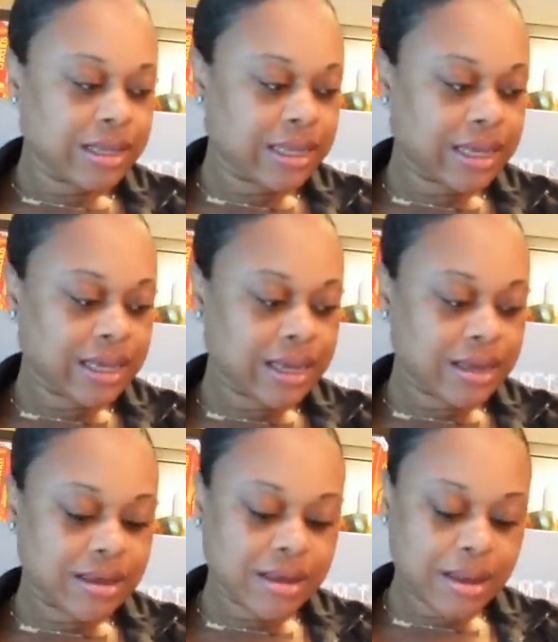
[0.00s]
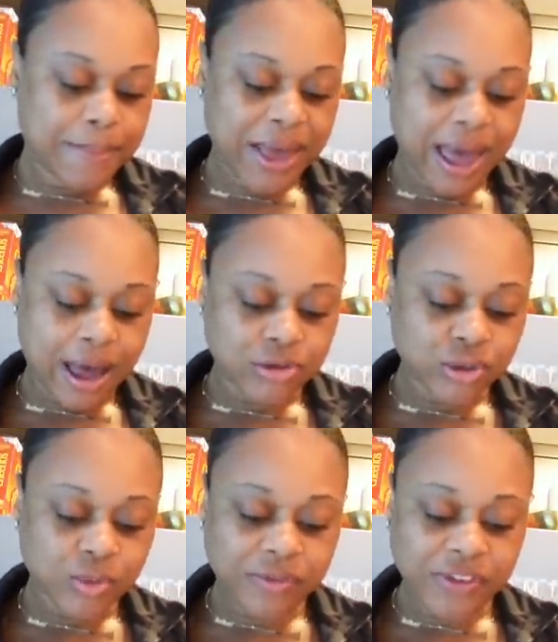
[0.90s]
key
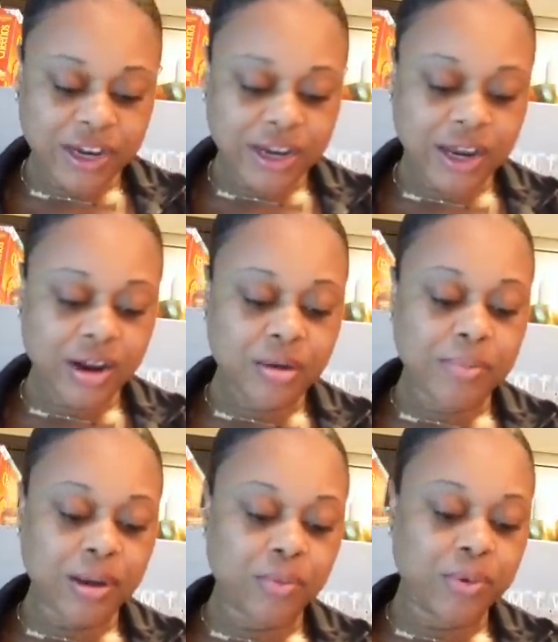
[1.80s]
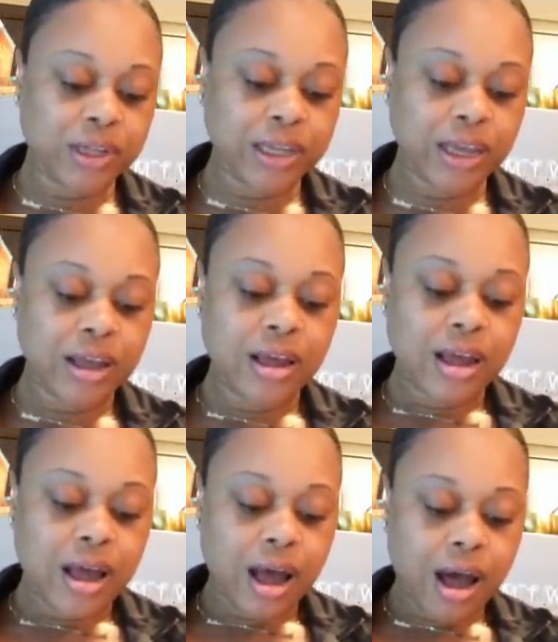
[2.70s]
pouch will fit in here, but really
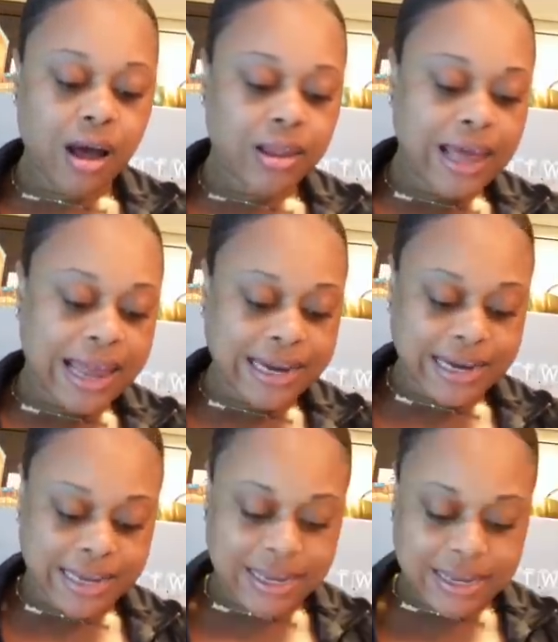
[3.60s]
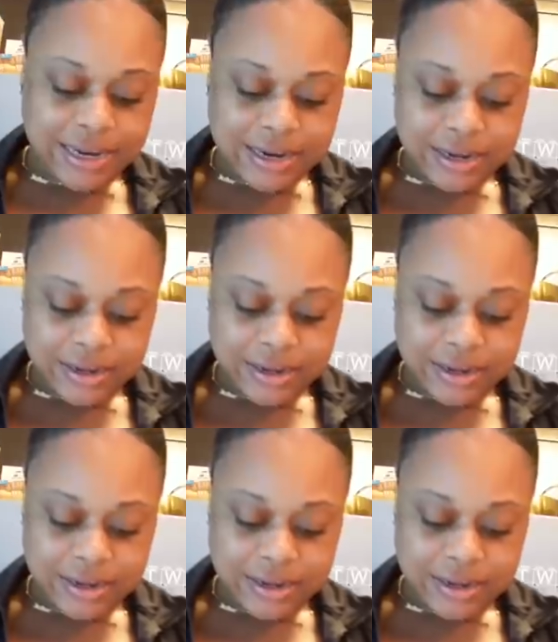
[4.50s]
all I need